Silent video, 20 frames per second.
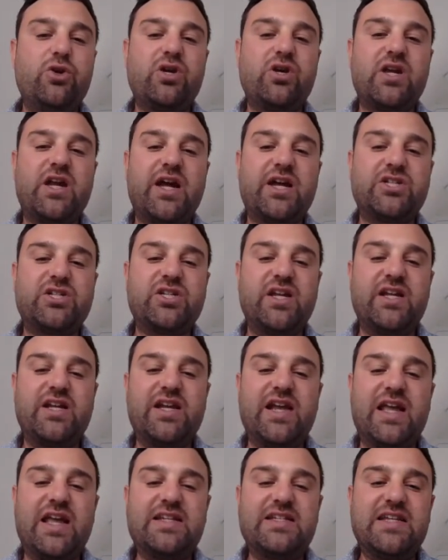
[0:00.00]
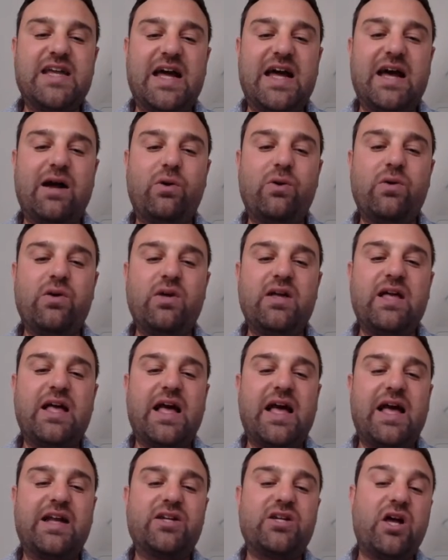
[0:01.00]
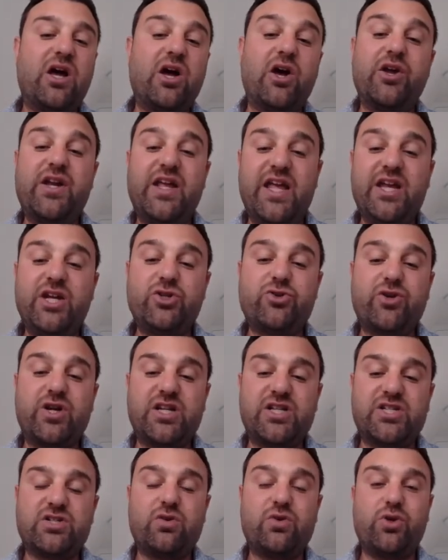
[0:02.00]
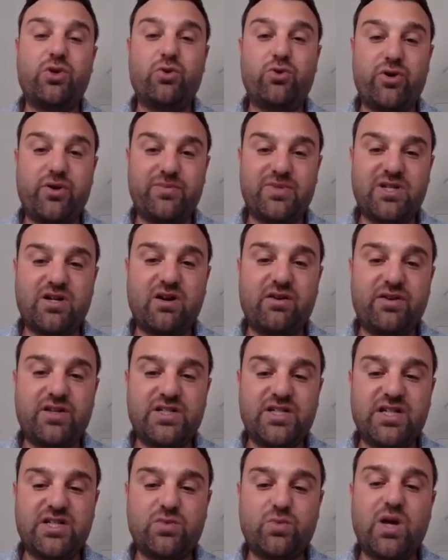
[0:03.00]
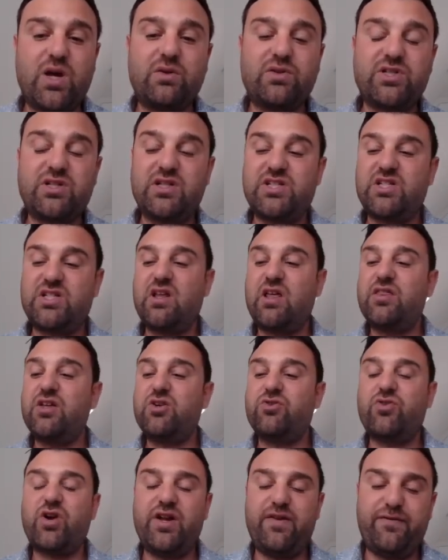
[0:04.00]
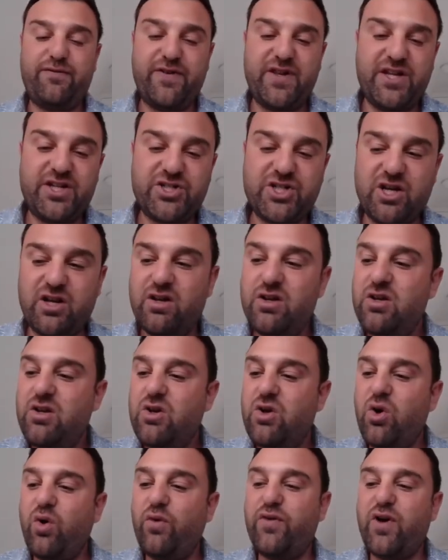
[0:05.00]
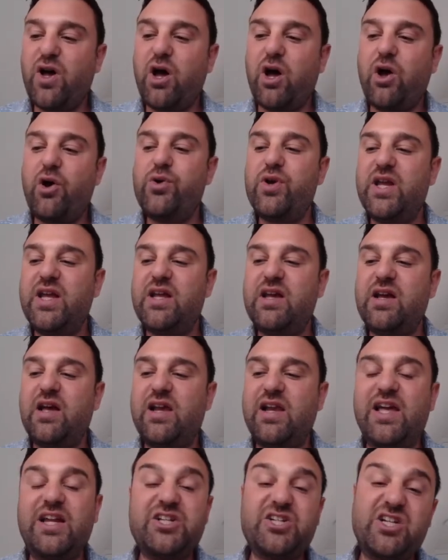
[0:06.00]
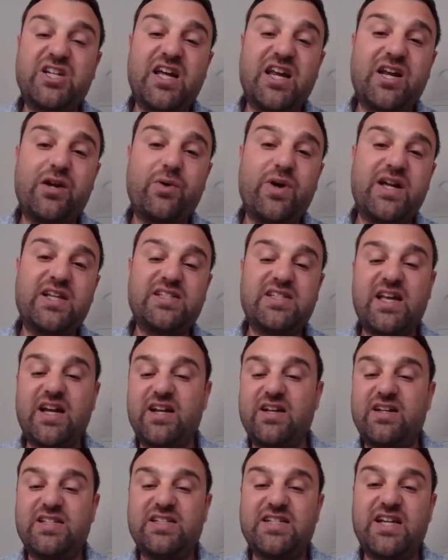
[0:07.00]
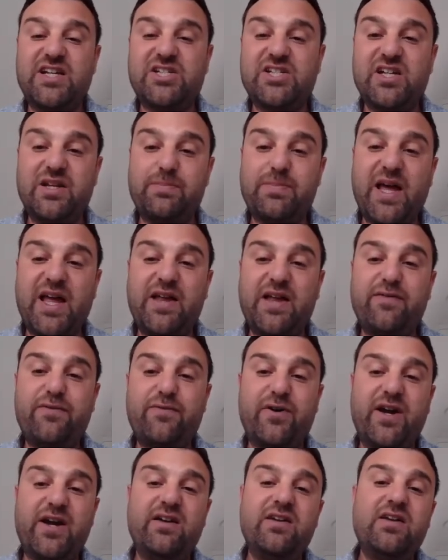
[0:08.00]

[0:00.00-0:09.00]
can actually lend it out and earn interest on your cryptocurrency as well. So that's another great feature of owning a Ledger Nano S that can essentially pay for it.